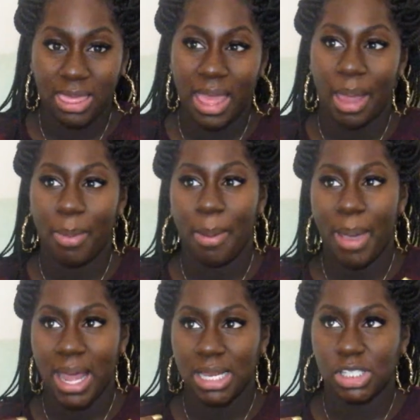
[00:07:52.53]
Like, my
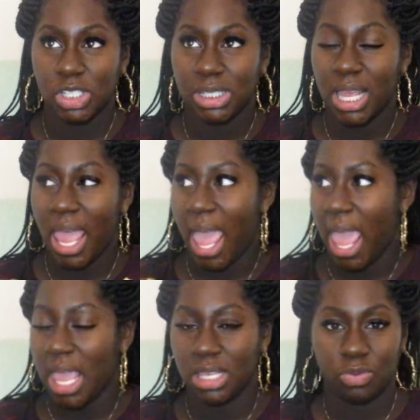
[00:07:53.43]
body just
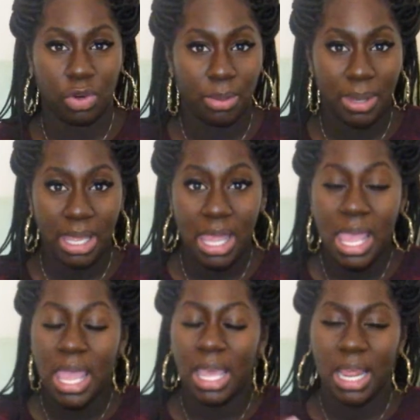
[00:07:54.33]
aches from it,
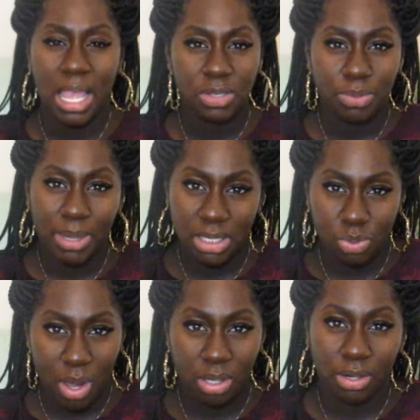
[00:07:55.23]
and it aches from being
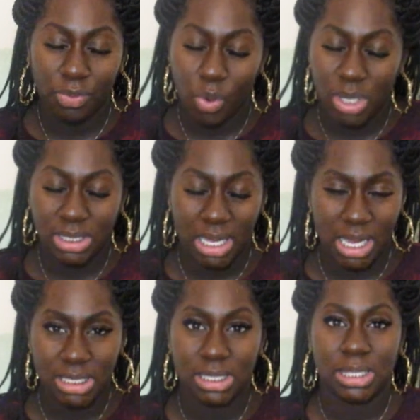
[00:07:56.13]
swollen, of course, like
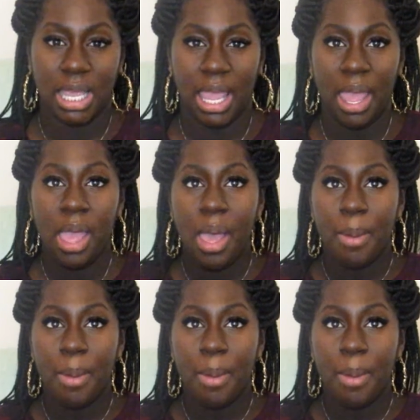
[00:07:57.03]
I just said,